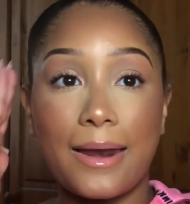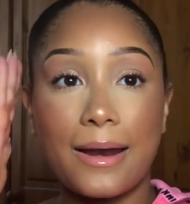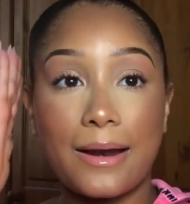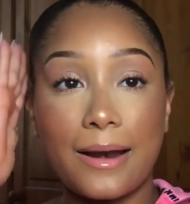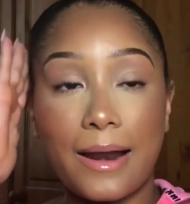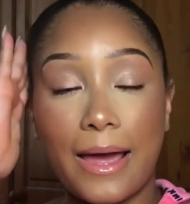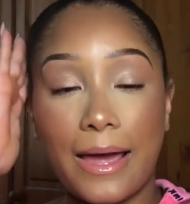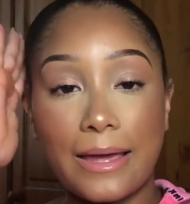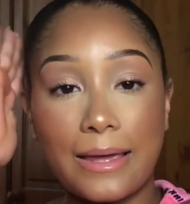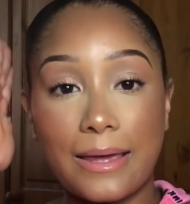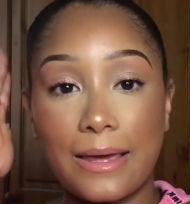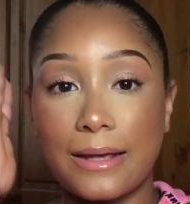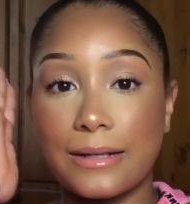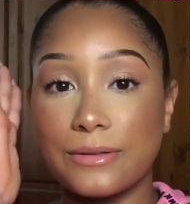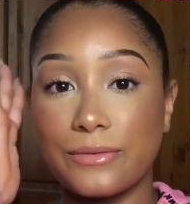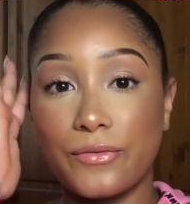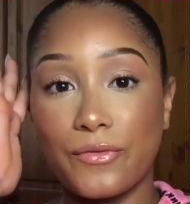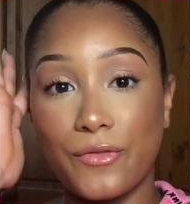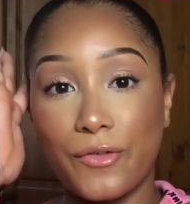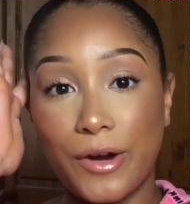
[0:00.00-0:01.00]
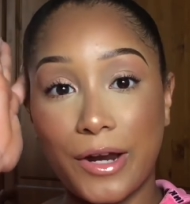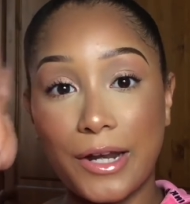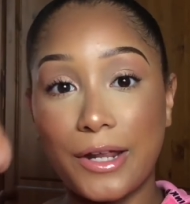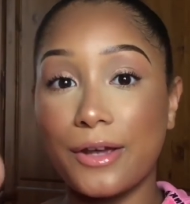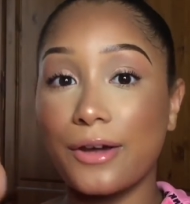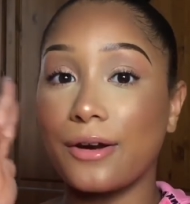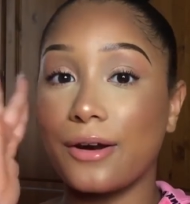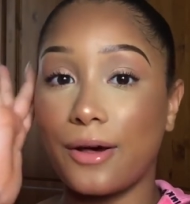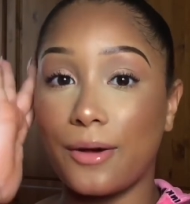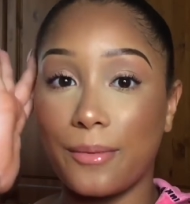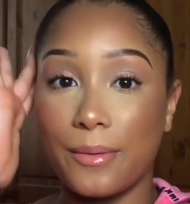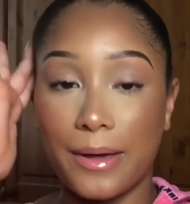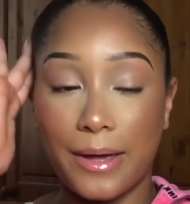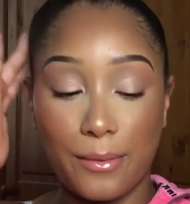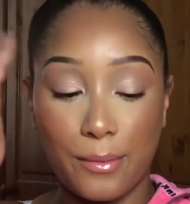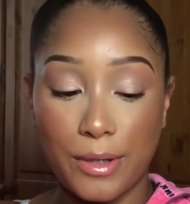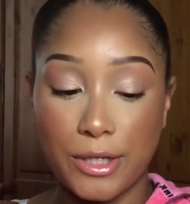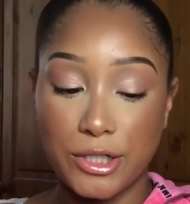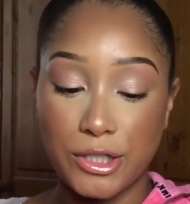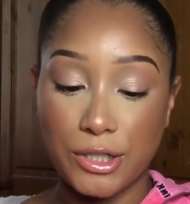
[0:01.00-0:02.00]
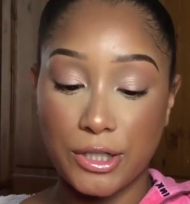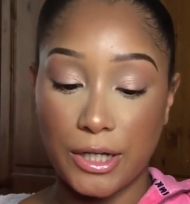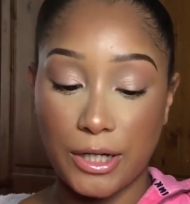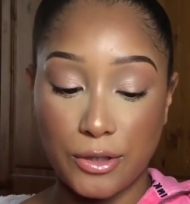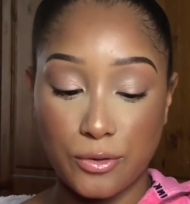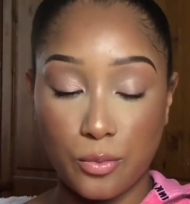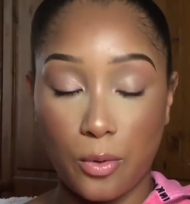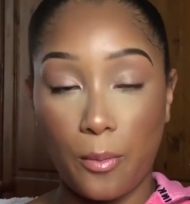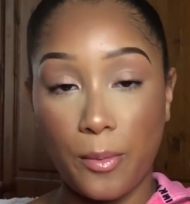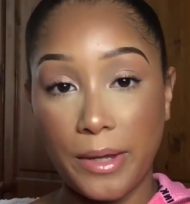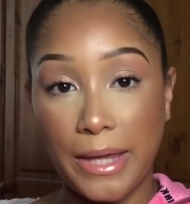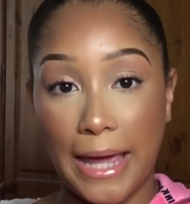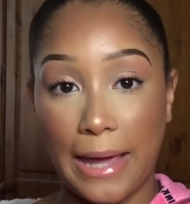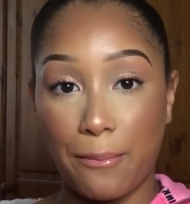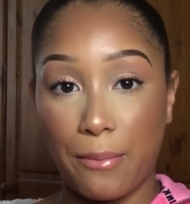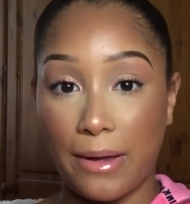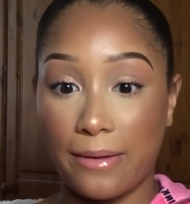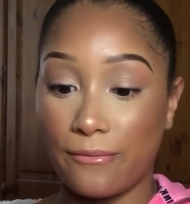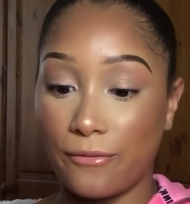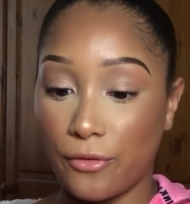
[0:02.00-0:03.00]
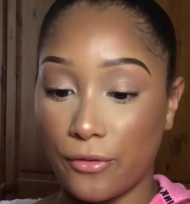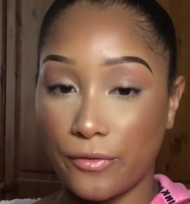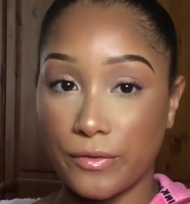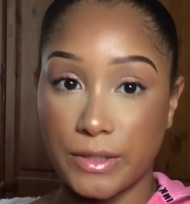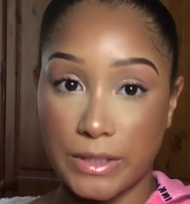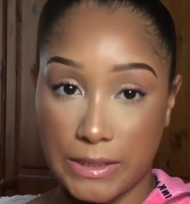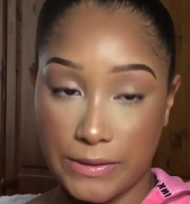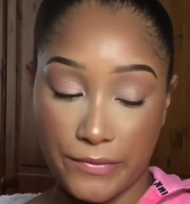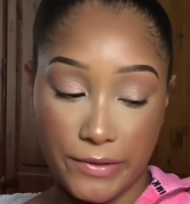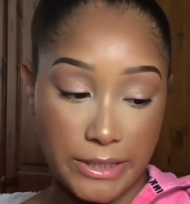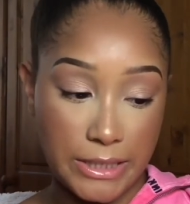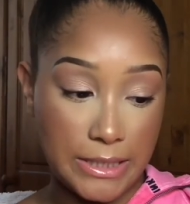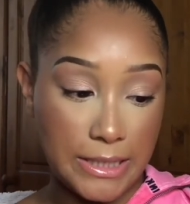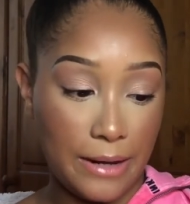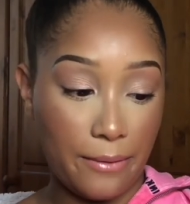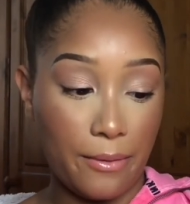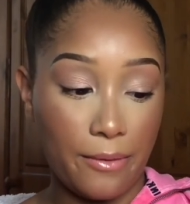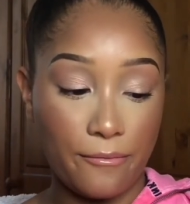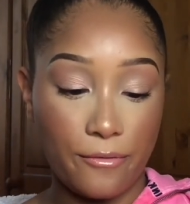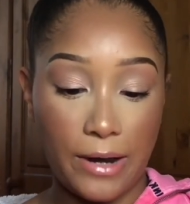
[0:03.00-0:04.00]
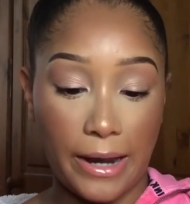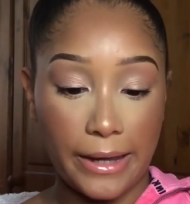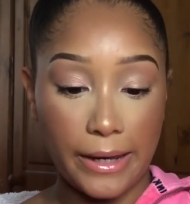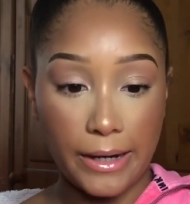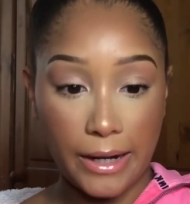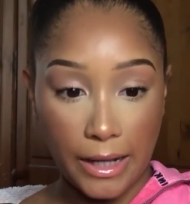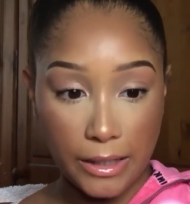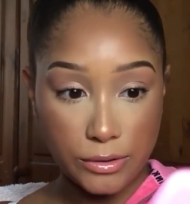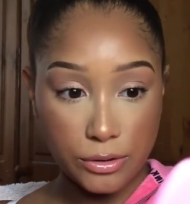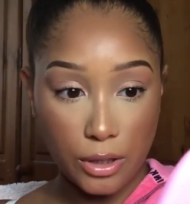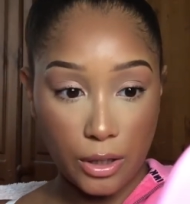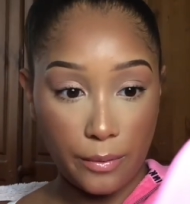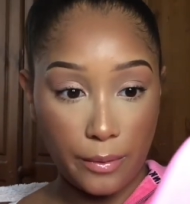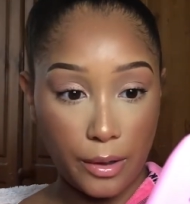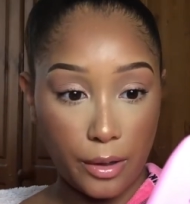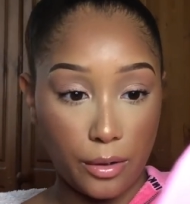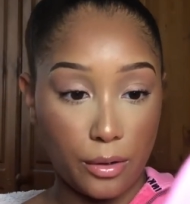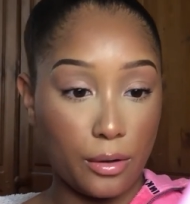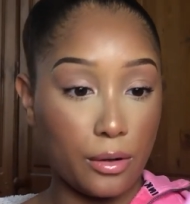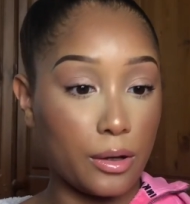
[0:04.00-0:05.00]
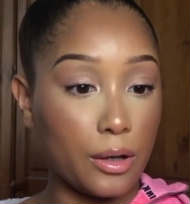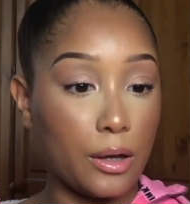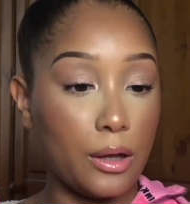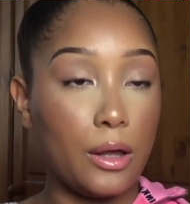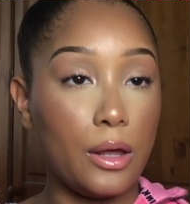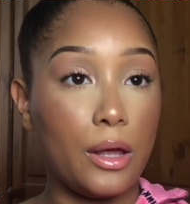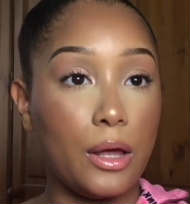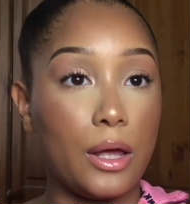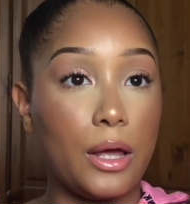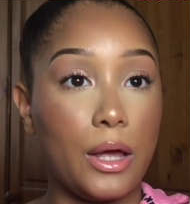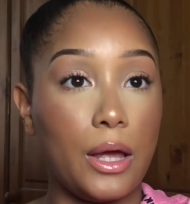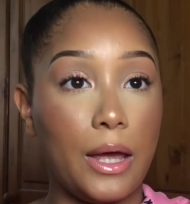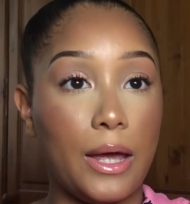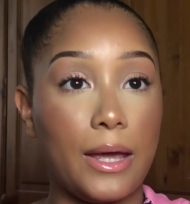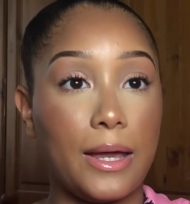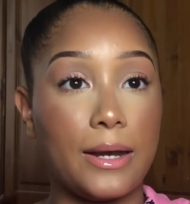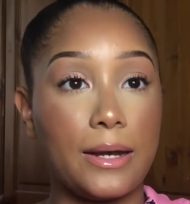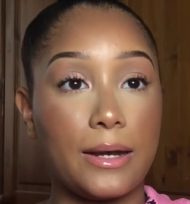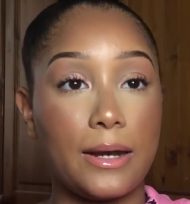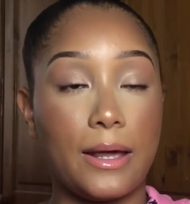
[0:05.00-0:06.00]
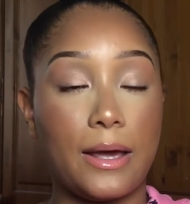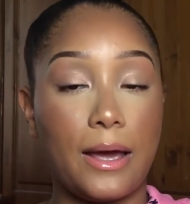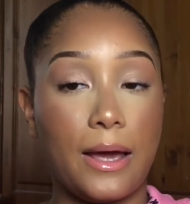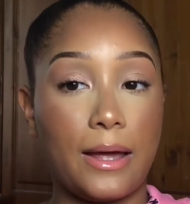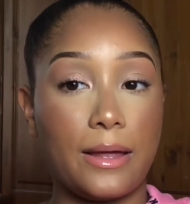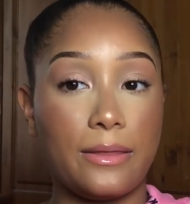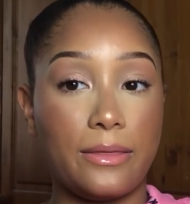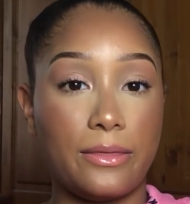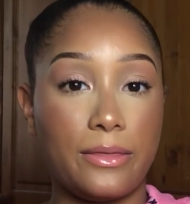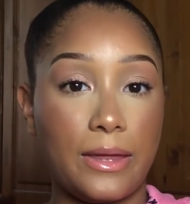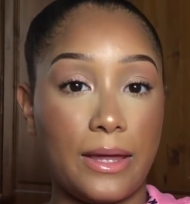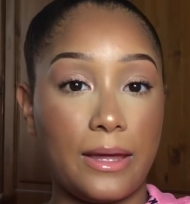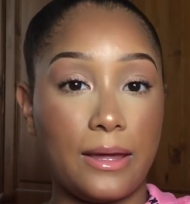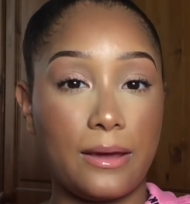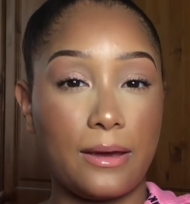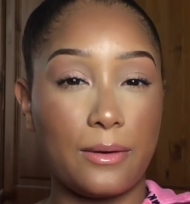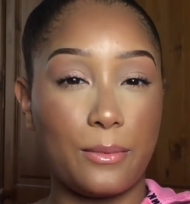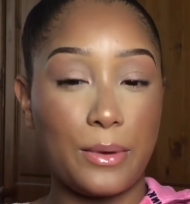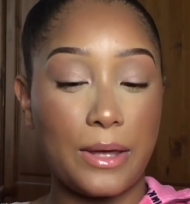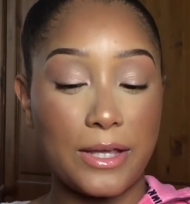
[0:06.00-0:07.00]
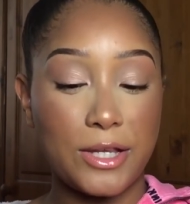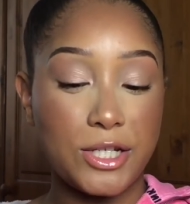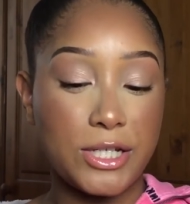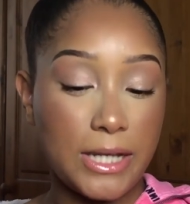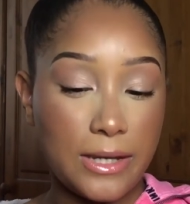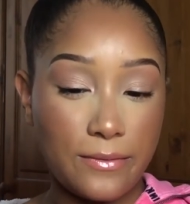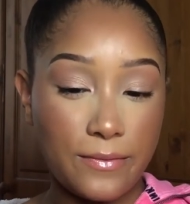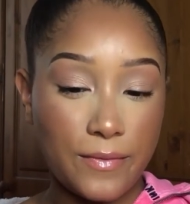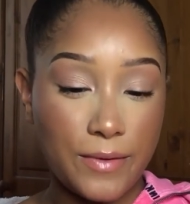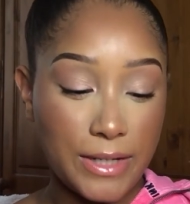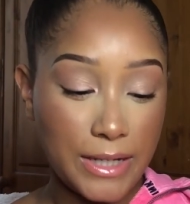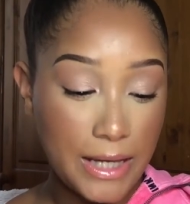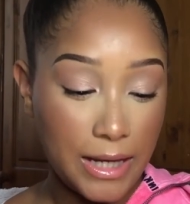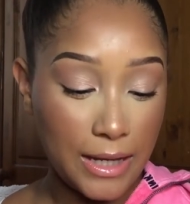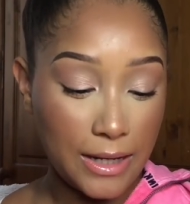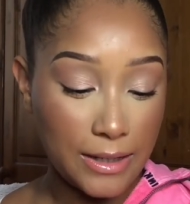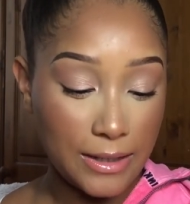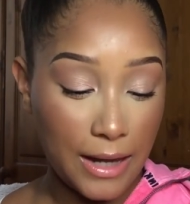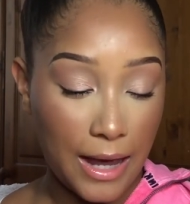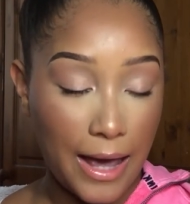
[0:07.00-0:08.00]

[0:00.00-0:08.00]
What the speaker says: of like it. It's really glowy, which is what we went for today. Went for like a nice glowy look, and I think we achieved it.